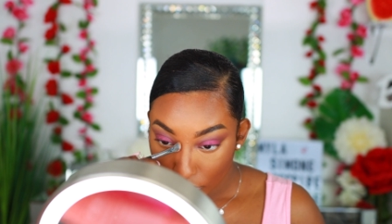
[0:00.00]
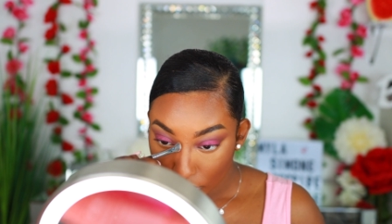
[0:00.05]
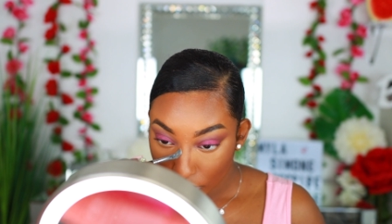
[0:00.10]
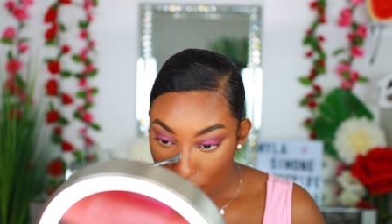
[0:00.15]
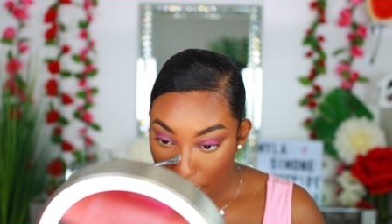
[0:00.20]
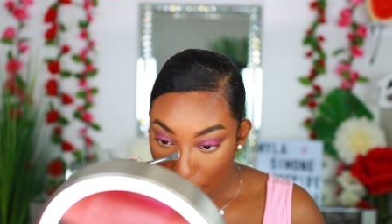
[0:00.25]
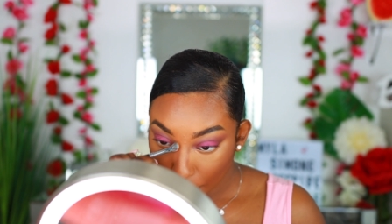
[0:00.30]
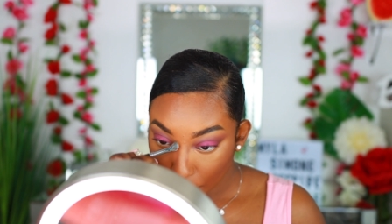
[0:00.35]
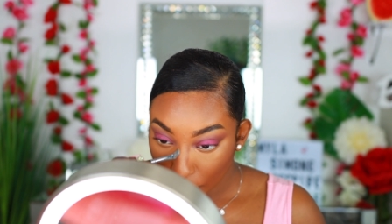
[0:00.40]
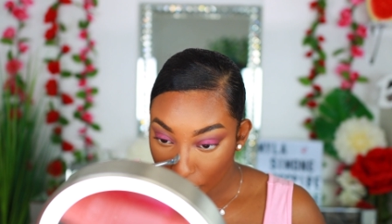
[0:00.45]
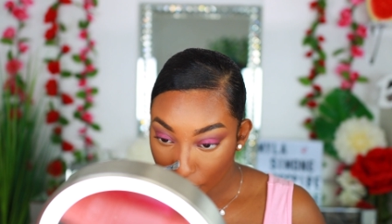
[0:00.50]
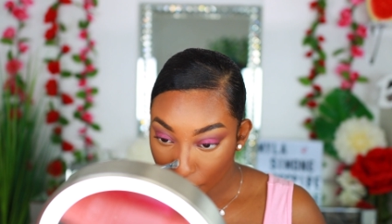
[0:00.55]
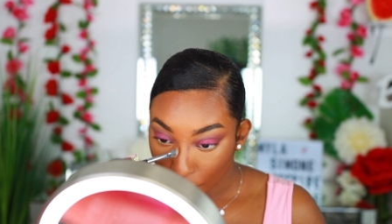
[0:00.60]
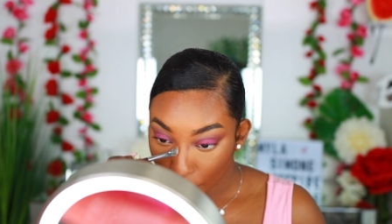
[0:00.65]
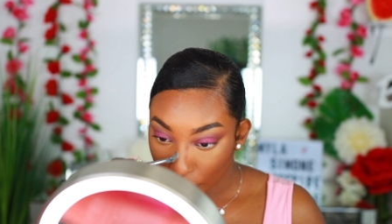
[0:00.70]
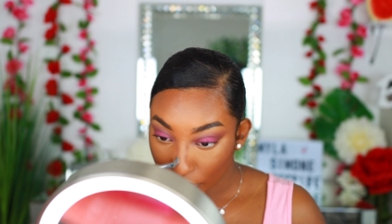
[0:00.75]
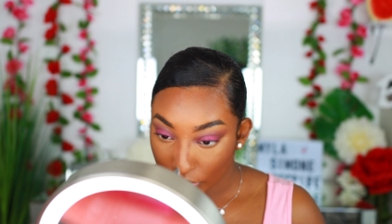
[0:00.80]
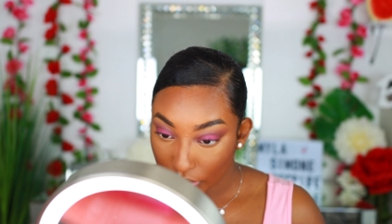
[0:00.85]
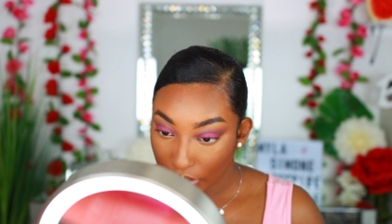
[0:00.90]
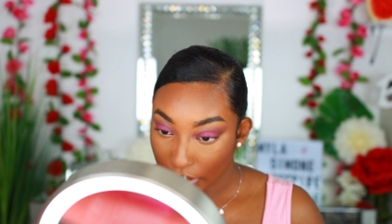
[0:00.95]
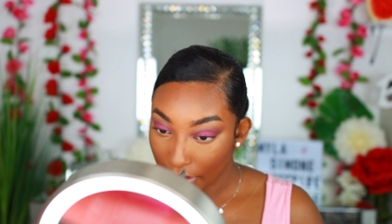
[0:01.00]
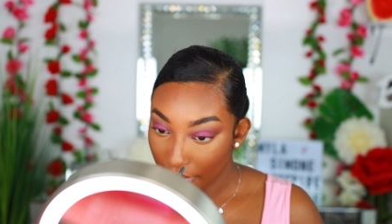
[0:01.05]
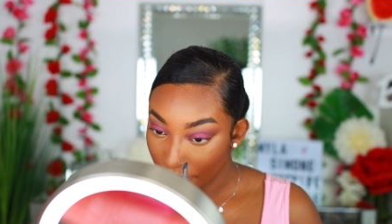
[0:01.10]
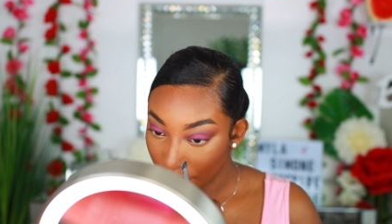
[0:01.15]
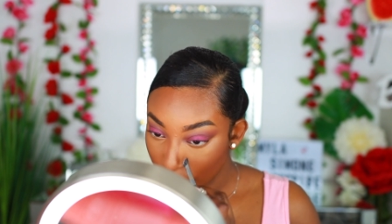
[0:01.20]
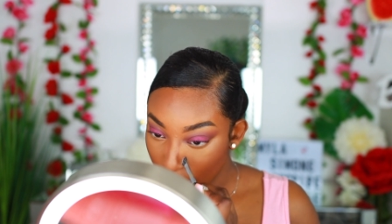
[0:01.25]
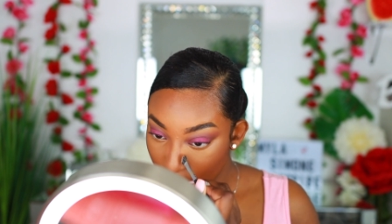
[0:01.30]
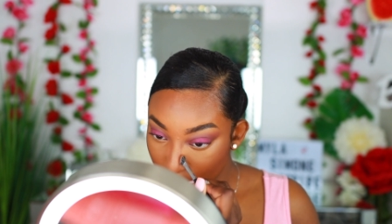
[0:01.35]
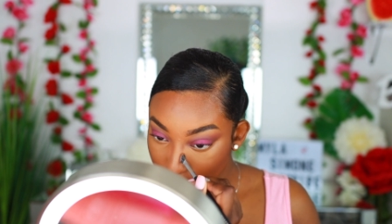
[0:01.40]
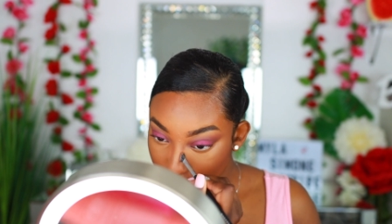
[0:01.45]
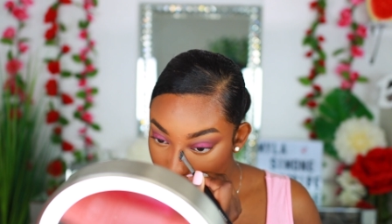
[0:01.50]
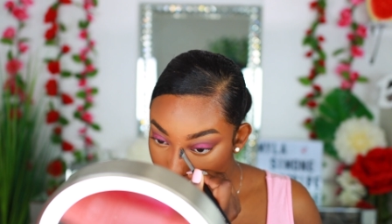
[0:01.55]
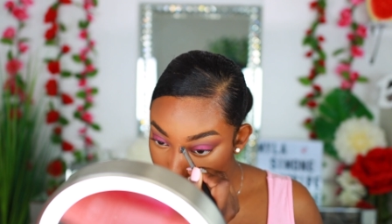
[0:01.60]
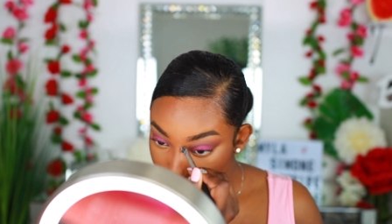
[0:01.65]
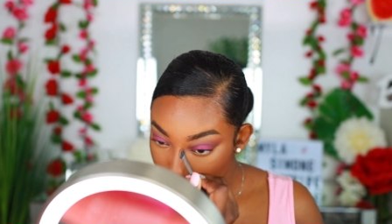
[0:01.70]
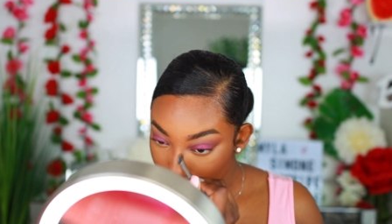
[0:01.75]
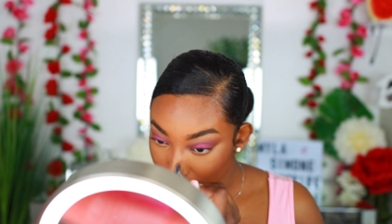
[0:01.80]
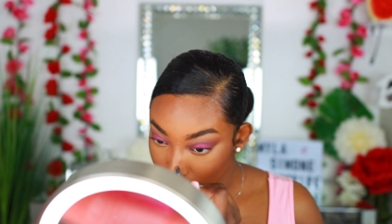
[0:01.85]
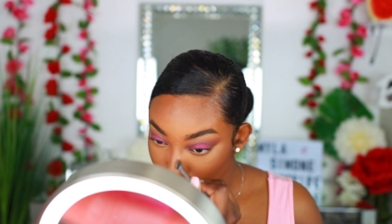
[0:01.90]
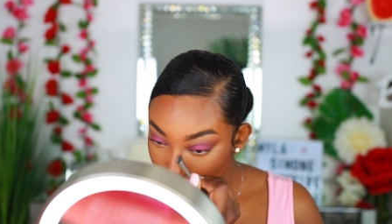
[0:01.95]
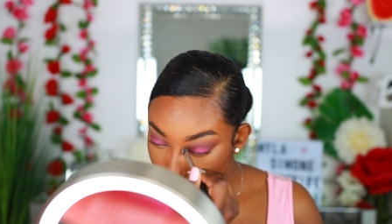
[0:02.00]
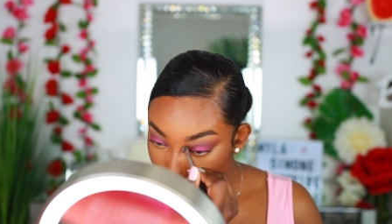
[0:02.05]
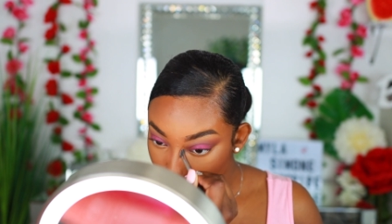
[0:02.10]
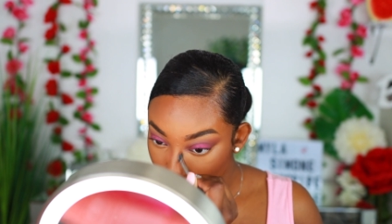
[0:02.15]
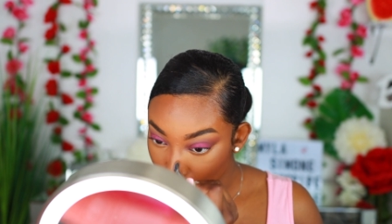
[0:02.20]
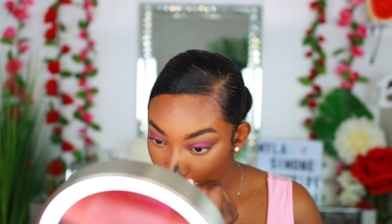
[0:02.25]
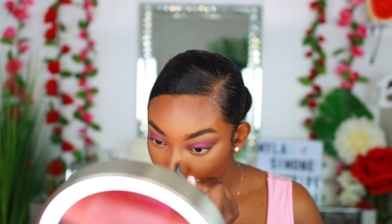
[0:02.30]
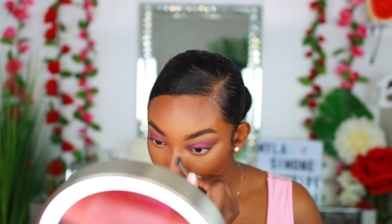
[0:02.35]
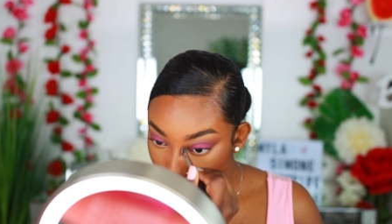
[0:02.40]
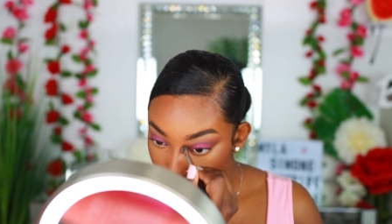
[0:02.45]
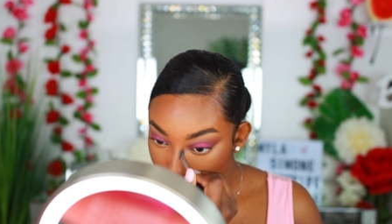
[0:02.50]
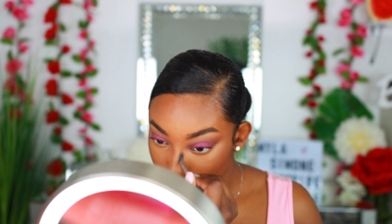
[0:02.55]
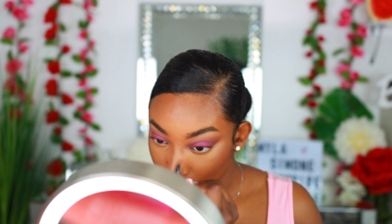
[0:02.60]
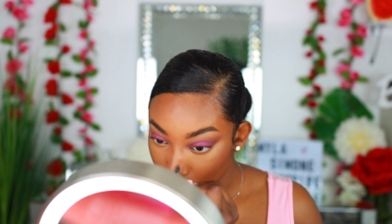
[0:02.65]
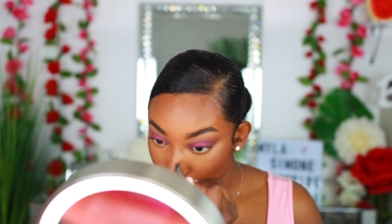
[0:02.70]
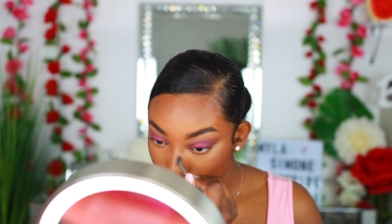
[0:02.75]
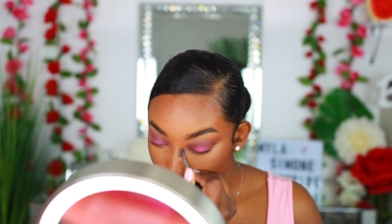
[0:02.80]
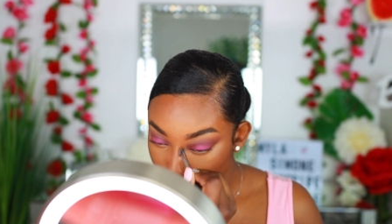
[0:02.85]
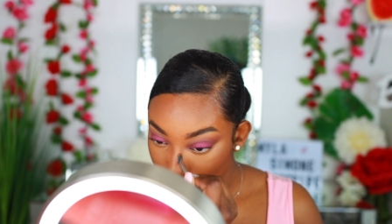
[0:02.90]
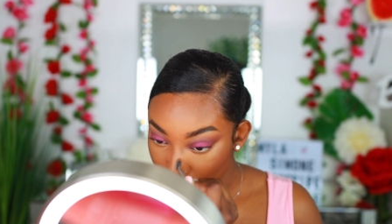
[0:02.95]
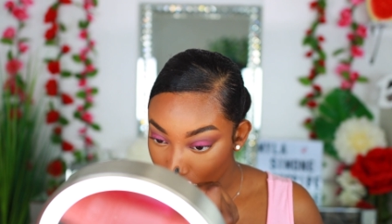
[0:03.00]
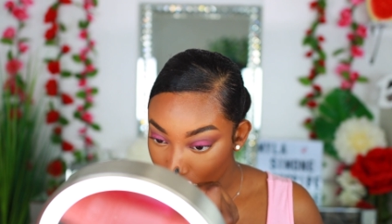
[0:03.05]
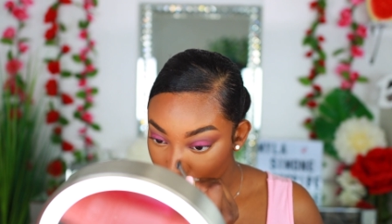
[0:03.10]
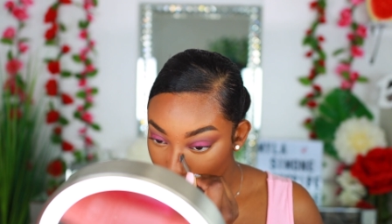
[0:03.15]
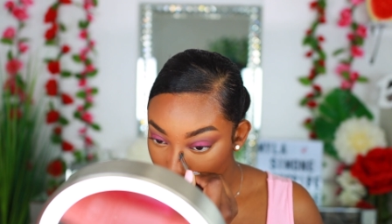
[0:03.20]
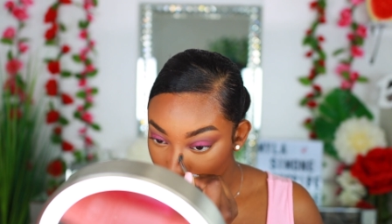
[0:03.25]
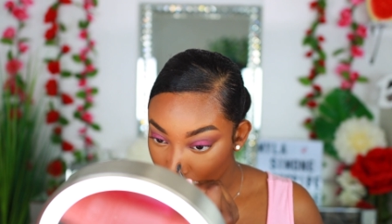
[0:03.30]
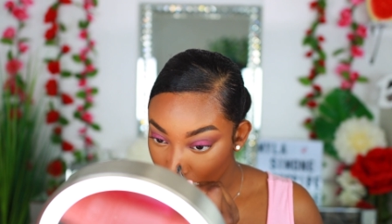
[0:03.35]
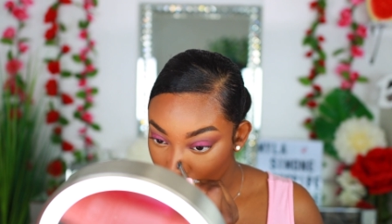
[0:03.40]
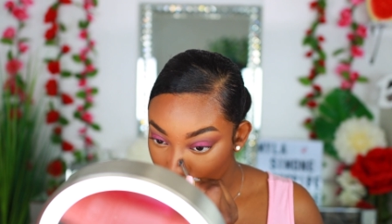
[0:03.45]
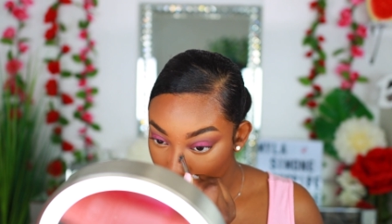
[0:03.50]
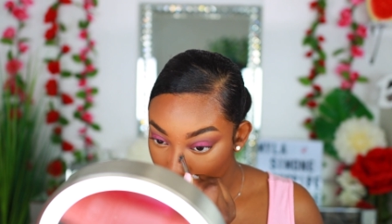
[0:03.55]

so that we can really have that snatched nose illusion.